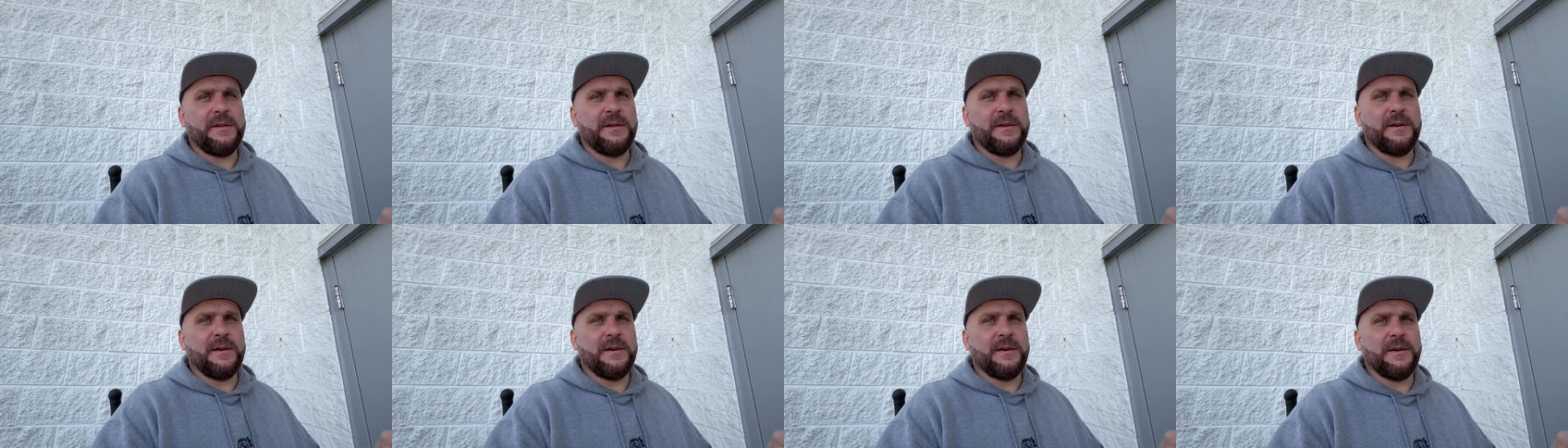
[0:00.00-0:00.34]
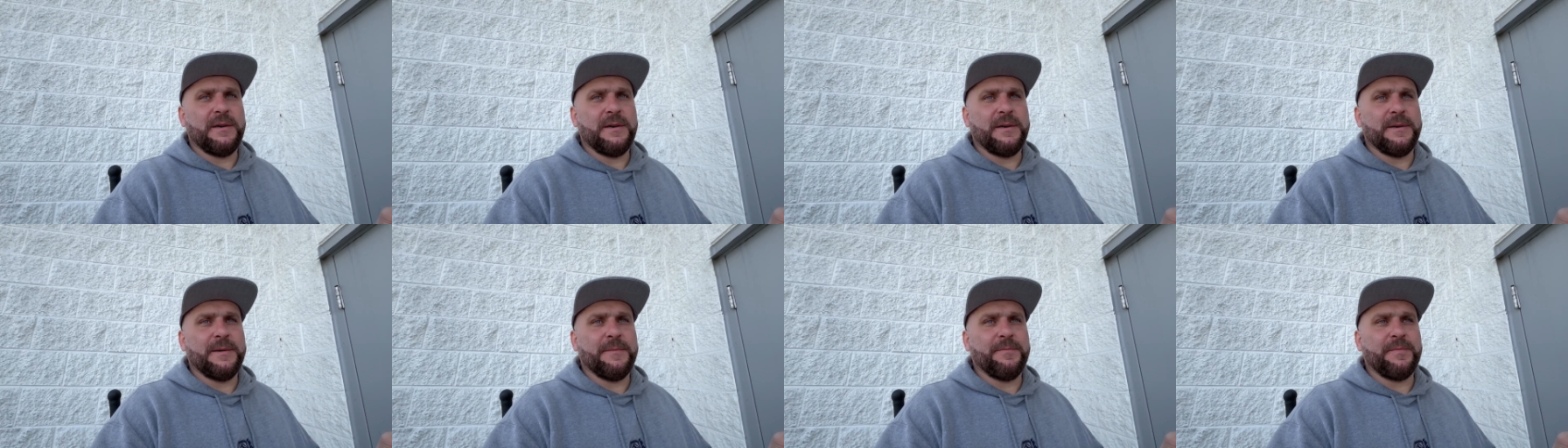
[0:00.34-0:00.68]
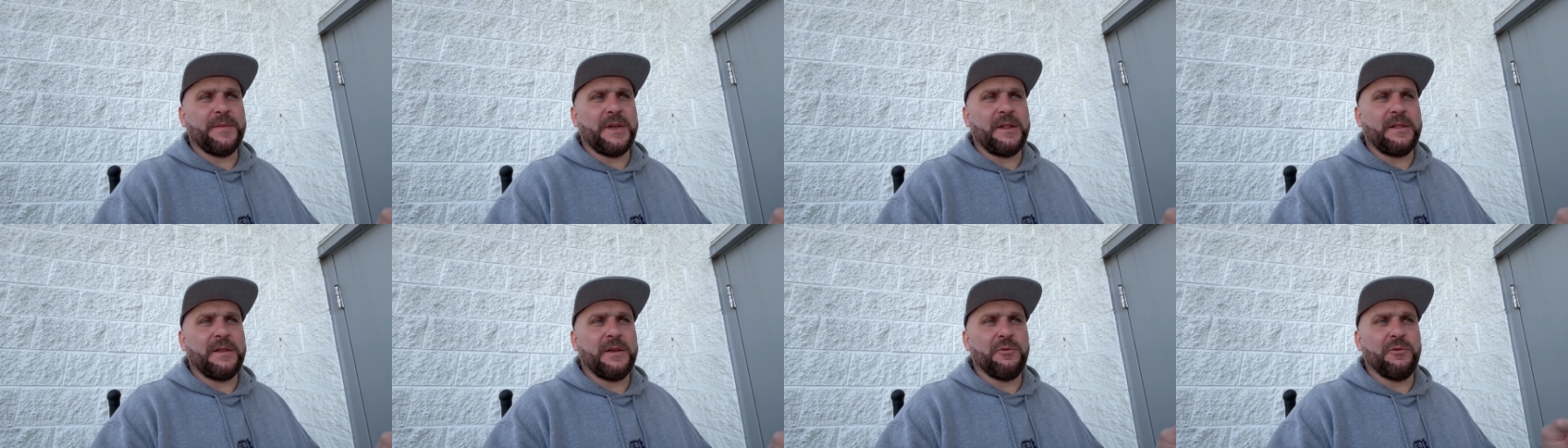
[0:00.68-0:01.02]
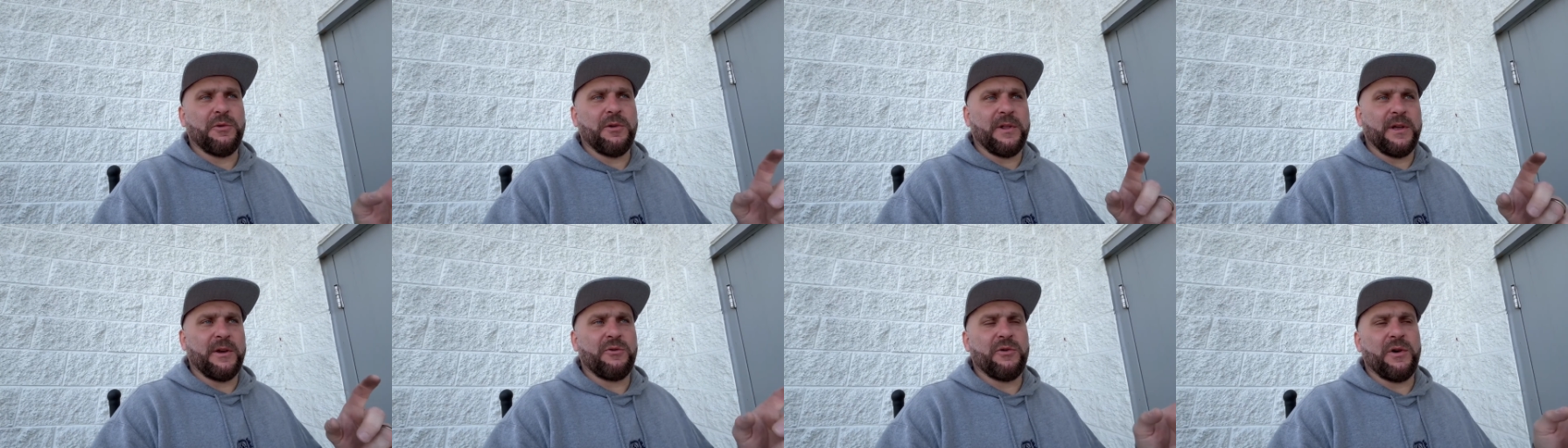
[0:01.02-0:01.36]
I think we're
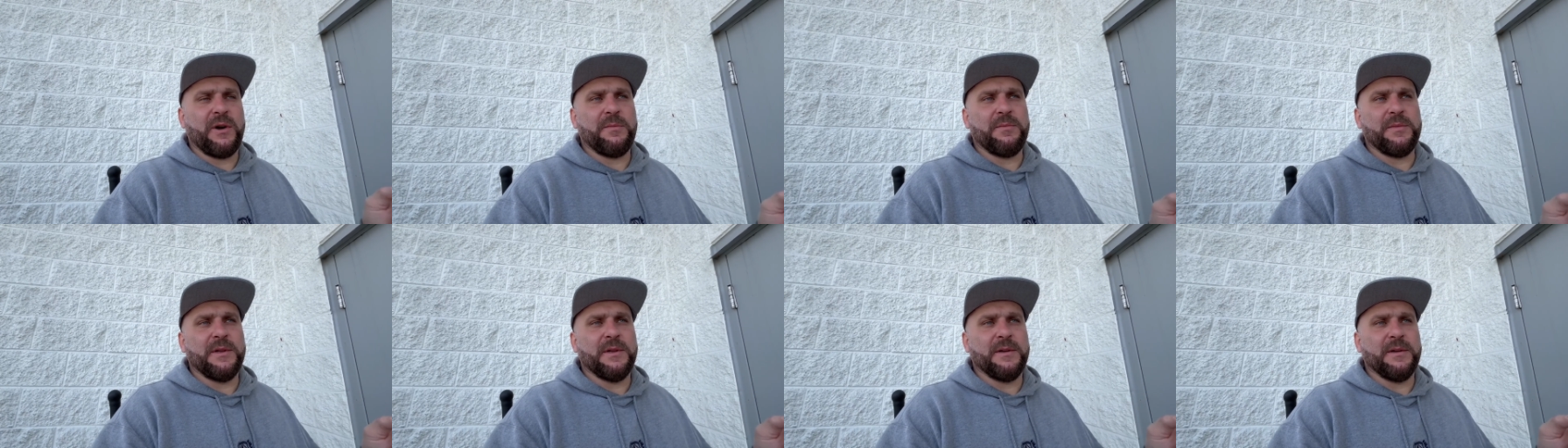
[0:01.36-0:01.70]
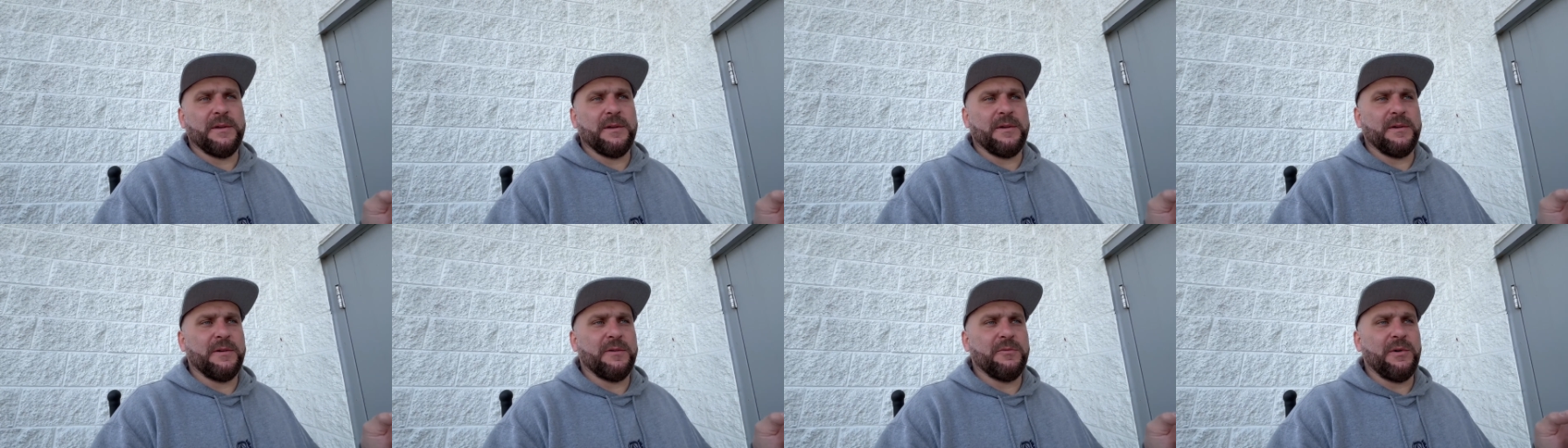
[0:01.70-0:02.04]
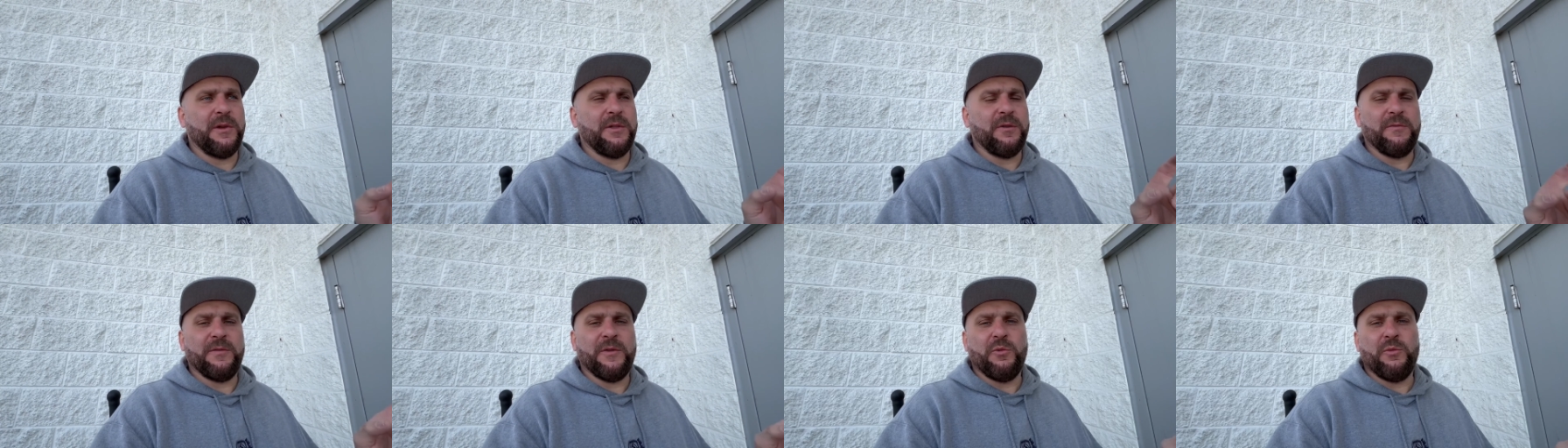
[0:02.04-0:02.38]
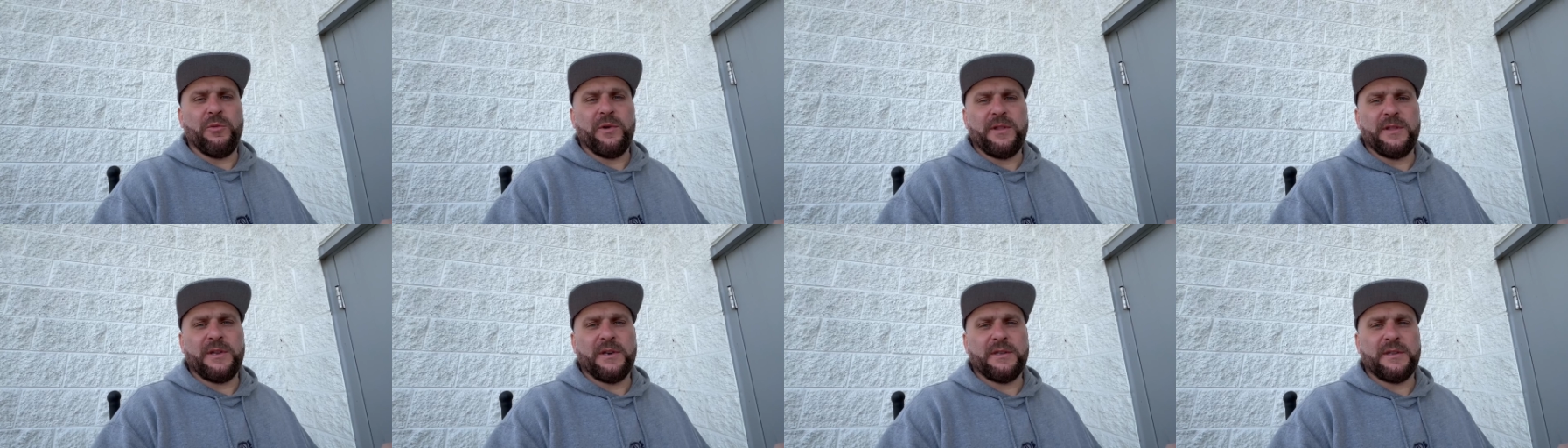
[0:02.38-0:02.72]
gonna grab one of the
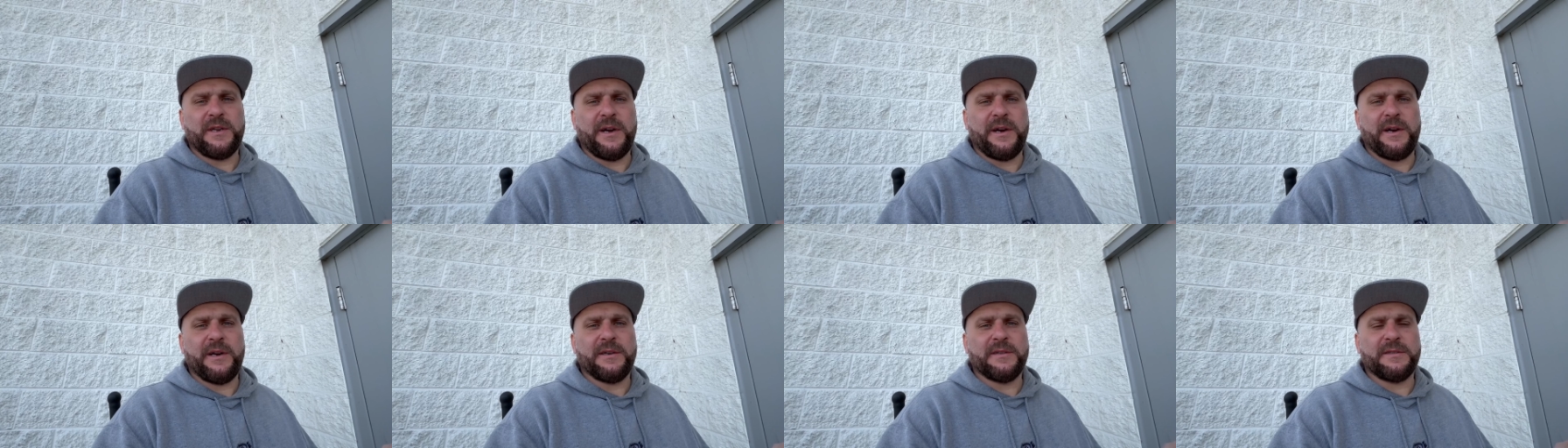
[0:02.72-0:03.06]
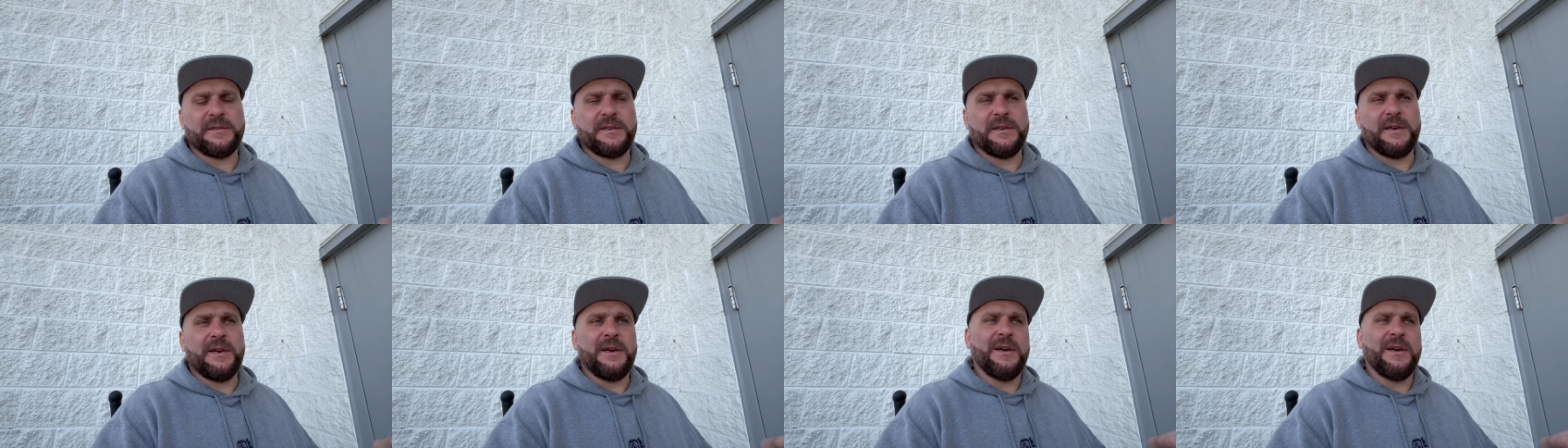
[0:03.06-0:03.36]
winter tires,